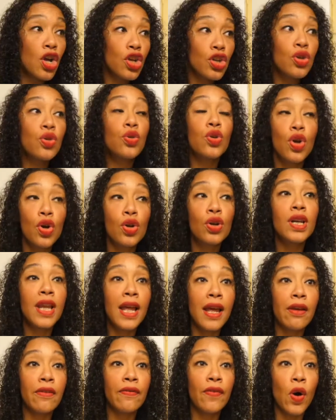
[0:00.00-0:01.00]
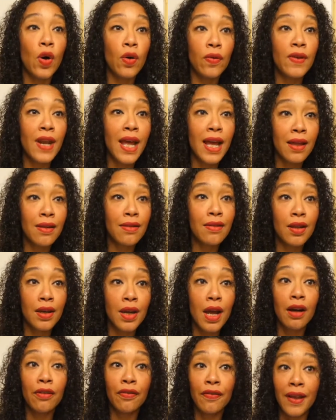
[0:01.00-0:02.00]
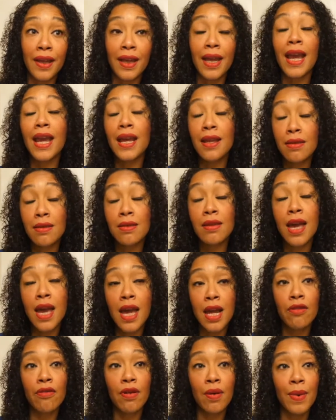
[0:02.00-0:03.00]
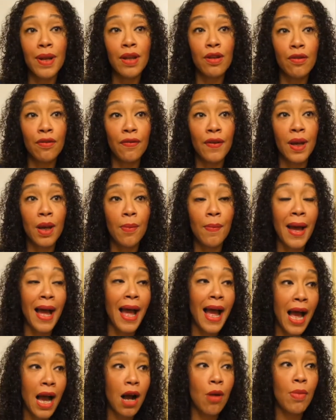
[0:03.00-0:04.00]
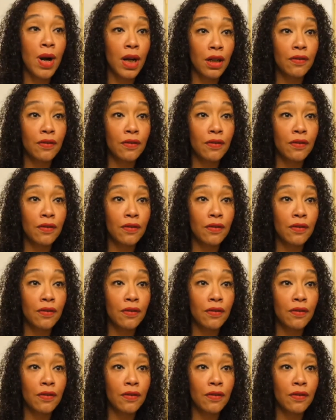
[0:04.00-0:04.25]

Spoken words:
you could live off next to nothing. It is scary when you think about how much